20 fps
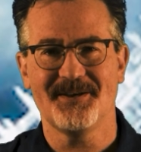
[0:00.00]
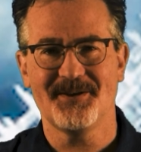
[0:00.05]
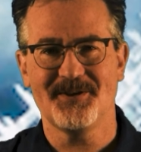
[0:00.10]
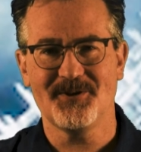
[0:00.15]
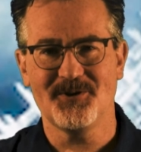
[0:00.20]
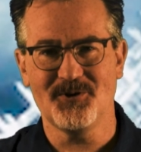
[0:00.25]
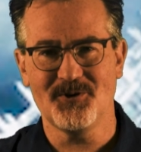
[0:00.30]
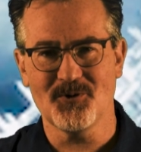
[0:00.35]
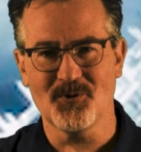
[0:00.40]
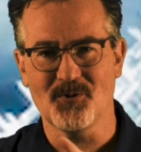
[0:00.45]

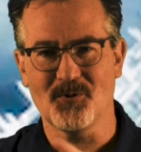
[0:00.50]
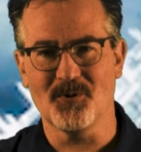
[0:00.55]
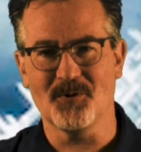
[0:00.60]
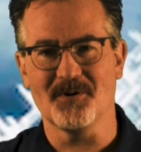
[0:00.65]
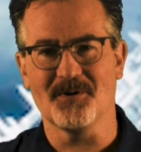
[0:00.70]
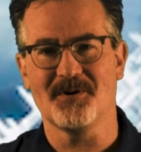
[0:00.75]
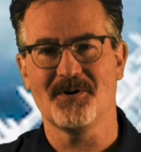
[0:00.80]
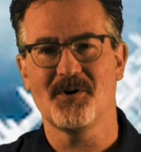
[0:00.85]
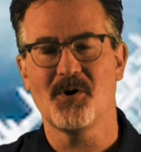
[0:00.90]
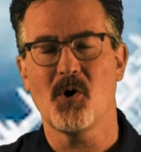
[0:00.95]

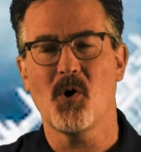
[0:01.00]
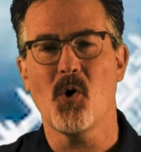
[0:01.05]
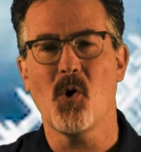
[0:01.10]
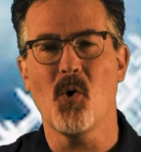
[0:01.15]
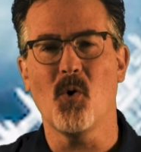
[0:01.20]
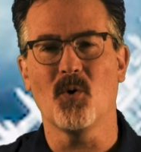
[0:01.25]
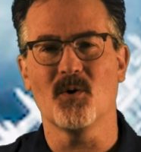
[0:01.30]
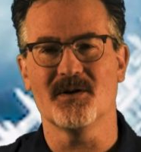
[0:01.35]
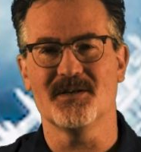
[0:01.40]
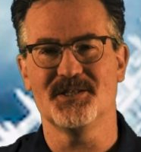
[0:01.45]
your
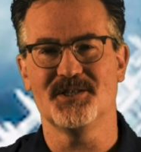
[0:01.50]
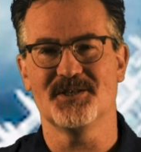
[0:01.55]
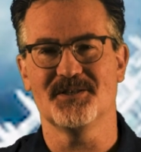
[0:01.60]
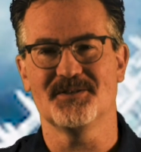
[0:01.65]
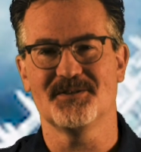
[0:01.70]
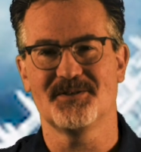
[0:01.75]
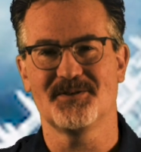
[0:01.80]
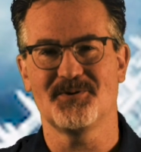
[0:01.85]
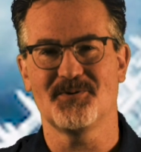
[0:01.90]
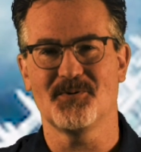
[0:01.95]
origin
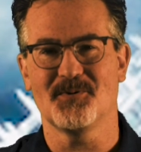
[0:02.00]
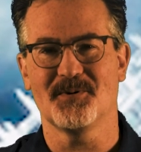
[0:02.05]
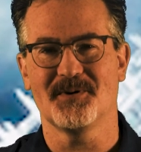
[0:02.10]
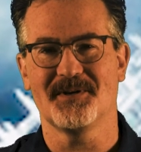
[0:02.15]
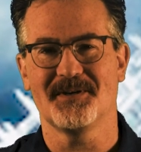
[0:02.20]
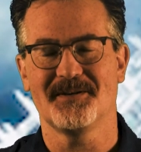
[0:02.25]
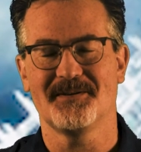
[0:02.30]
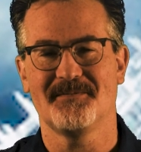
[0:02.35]
story.